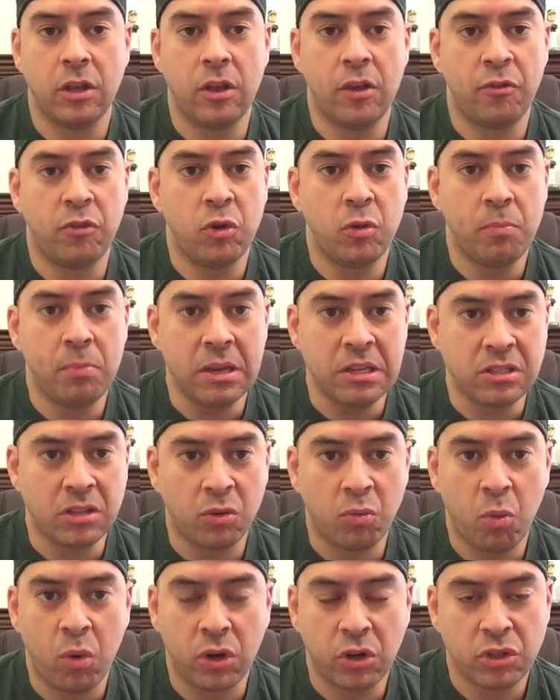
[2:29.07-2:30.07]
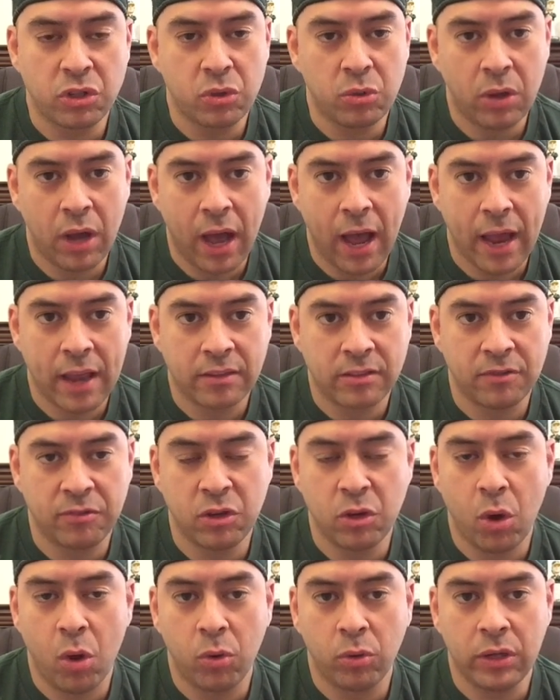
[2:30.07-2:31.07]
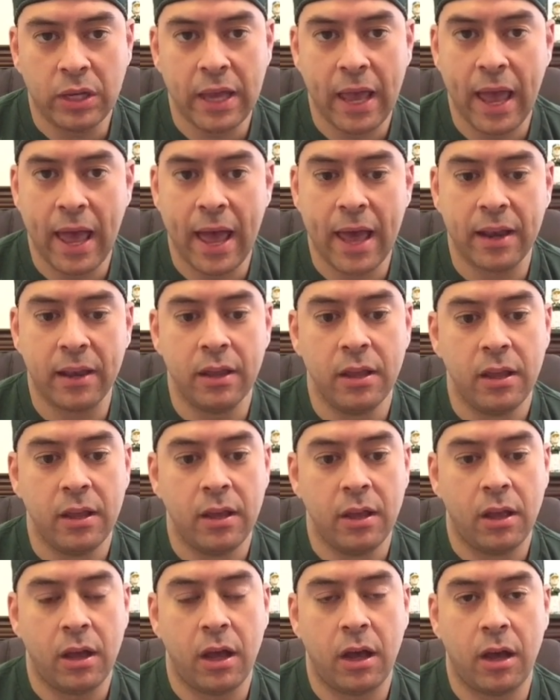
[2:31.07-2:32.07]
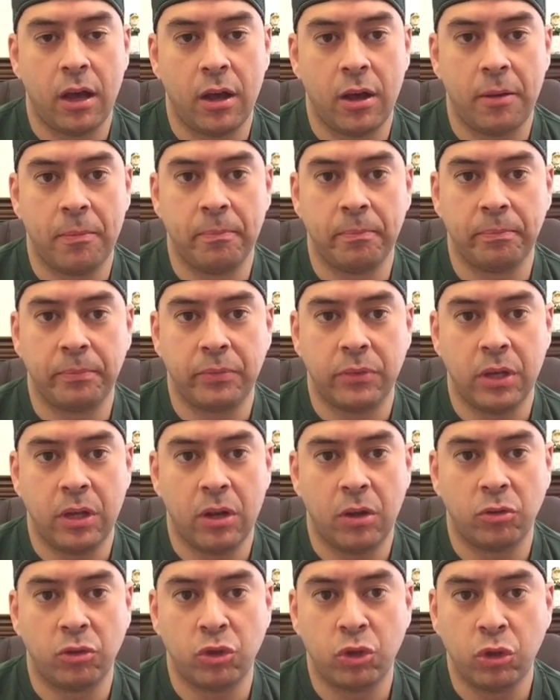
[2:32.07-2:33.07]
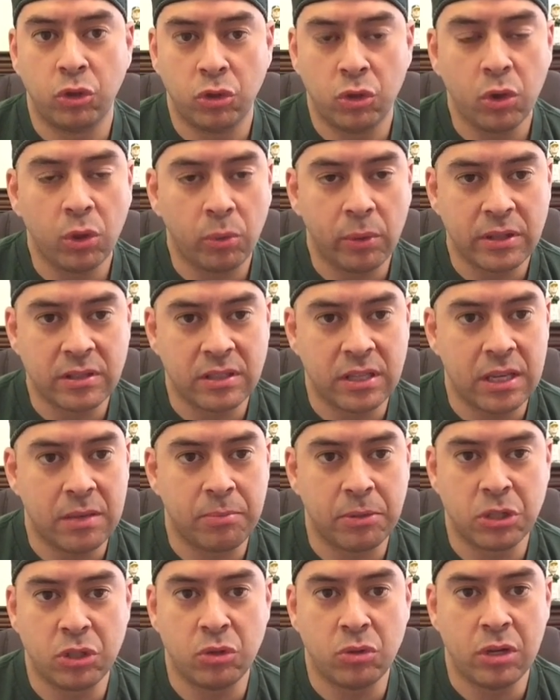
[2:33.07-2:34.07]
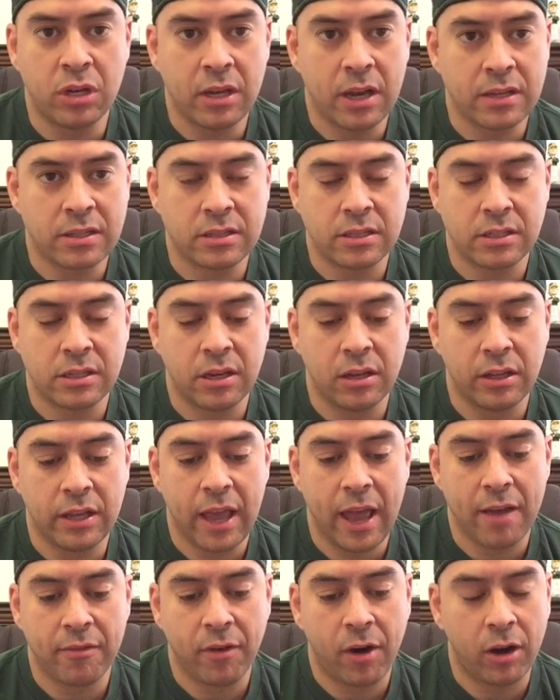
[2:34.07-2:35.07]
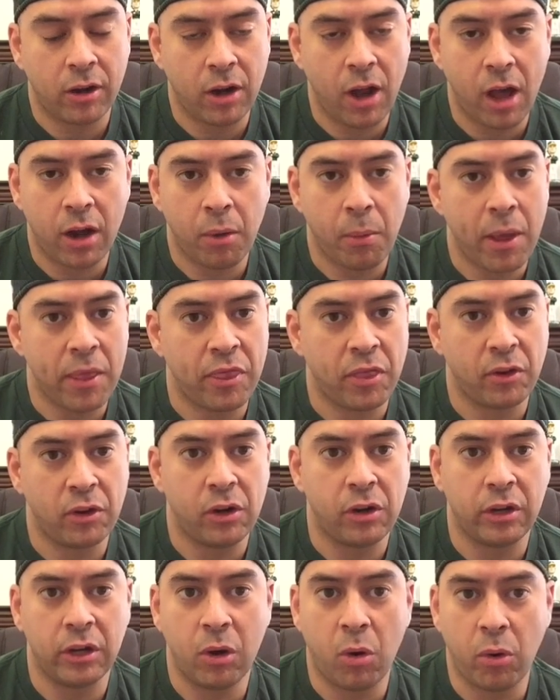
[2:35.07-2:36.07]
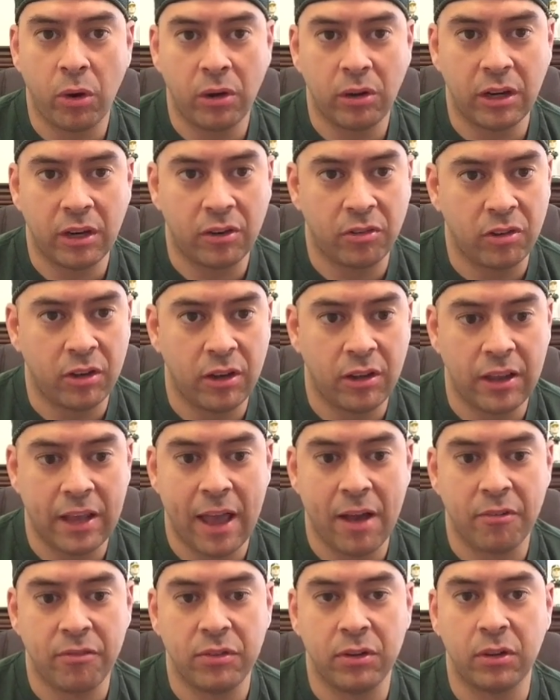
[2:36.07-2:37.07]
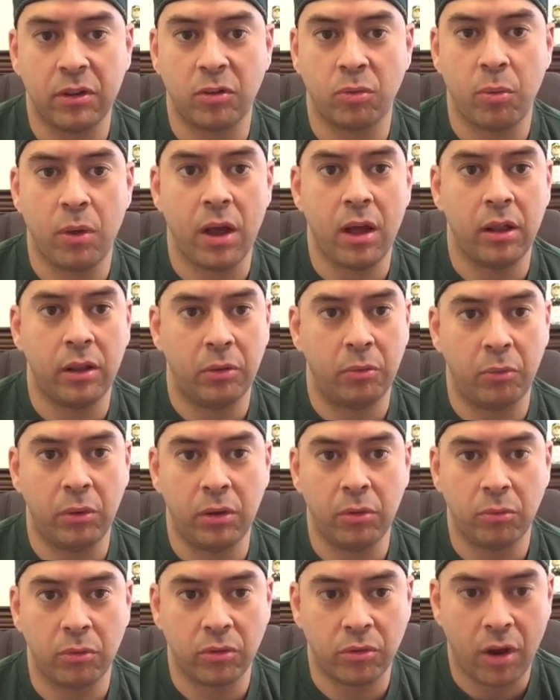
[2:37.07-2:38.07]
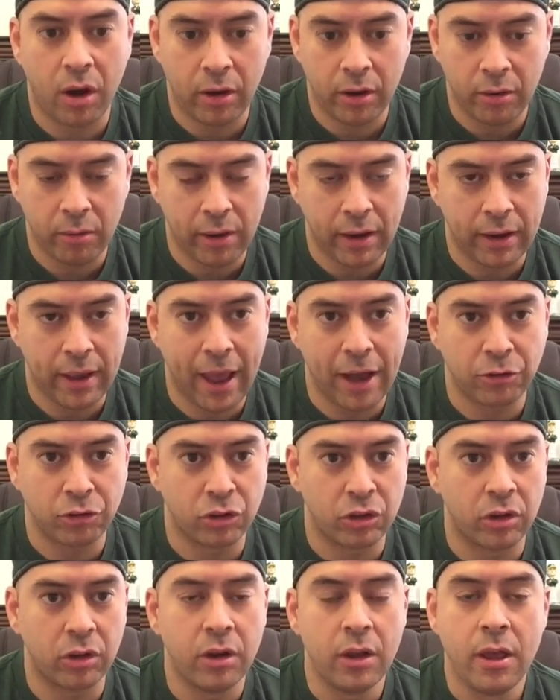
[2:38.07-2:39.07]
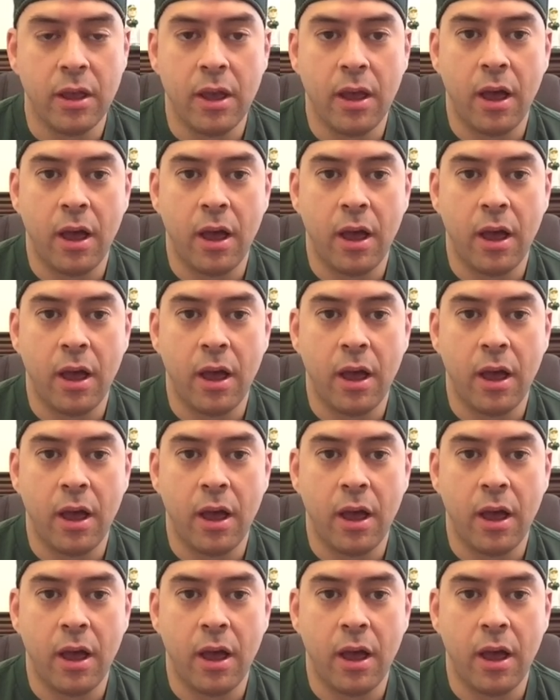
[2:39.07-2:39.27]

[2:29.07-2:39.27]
if you miss on 1 or 2 guys, if you only had, Tulowitzki, but you didn't necessarily have Arenado at third and Corey Dickerson in the outfield as well, and William Rosario at catcher,